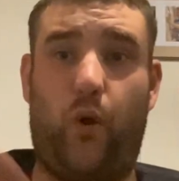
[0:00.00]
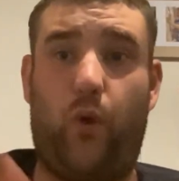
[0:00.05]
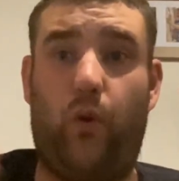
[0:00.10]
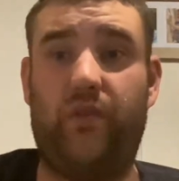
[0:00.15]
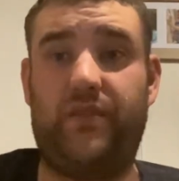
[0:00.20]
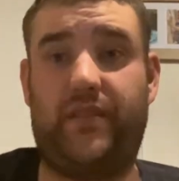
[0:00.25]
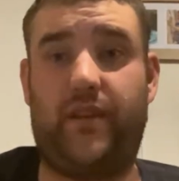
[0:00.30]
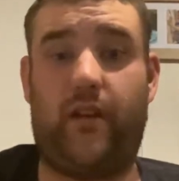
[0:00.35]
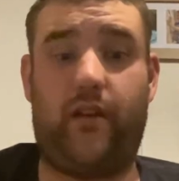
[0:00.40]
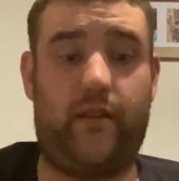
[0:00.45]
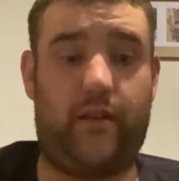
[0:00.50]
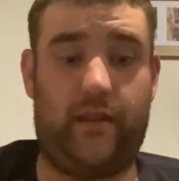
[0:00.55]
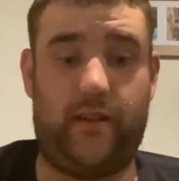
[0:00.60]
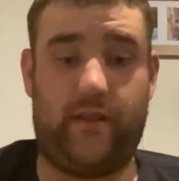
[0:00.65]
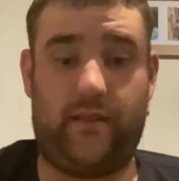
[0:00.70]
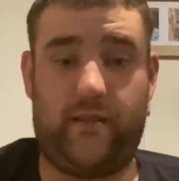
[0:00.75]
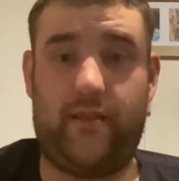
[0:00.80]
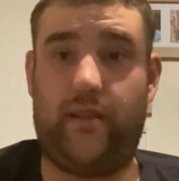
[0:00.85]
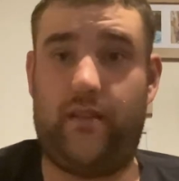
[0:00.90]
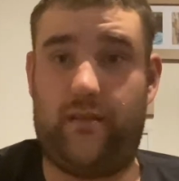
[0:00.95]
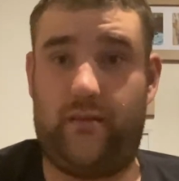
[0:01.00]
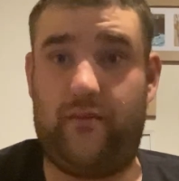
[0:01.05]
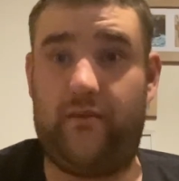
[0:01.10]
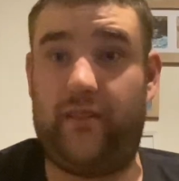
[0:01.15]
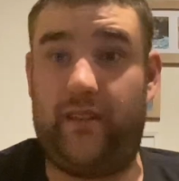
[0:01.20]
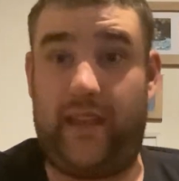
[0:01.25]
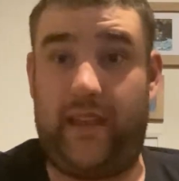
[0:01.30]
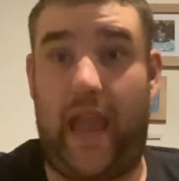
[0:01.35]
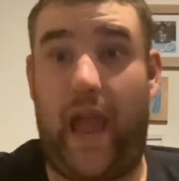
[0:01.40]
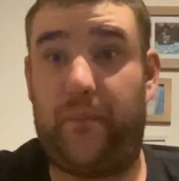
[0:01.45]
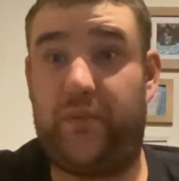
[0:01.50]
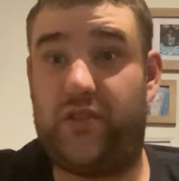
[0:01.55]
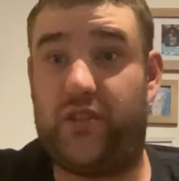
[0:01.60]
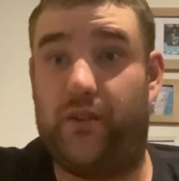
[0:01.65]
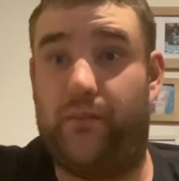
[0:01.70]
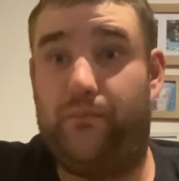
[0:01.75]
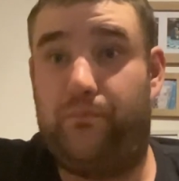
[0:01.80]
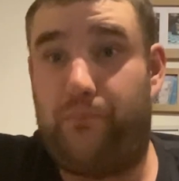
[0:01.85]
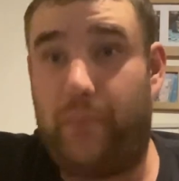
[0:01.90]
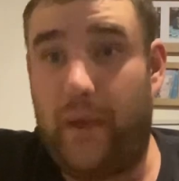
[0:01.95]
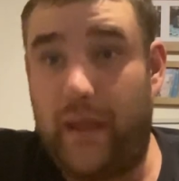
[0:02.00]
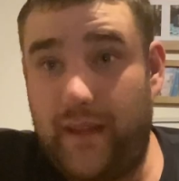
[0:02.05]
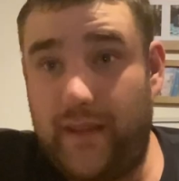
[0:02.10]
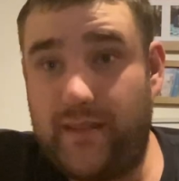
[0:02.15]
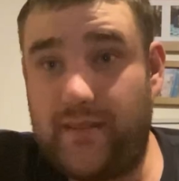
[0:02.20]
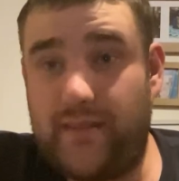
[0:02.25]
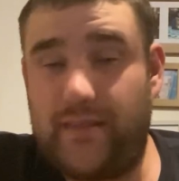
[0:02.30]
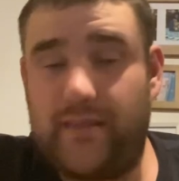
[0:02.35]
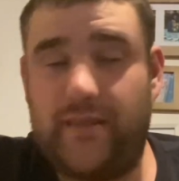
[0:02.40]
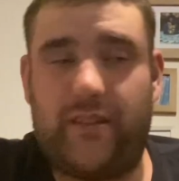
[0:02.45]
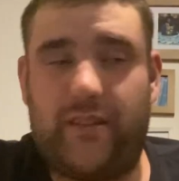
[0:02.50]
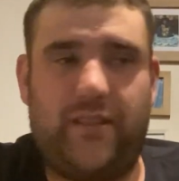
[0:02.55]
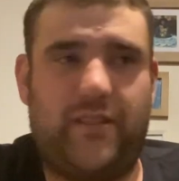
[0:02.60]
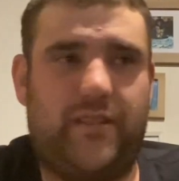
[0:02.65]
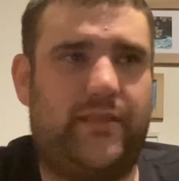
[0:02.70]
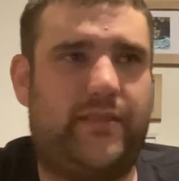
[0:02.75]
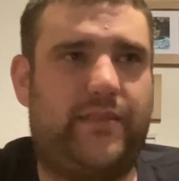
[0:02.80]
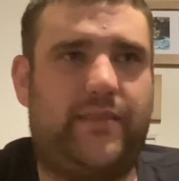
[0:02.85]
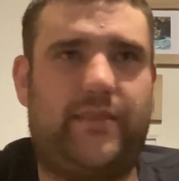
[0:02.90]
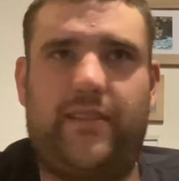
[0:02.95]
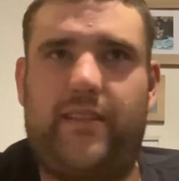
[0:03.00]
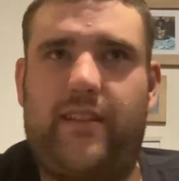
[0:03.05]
also capture beast. You just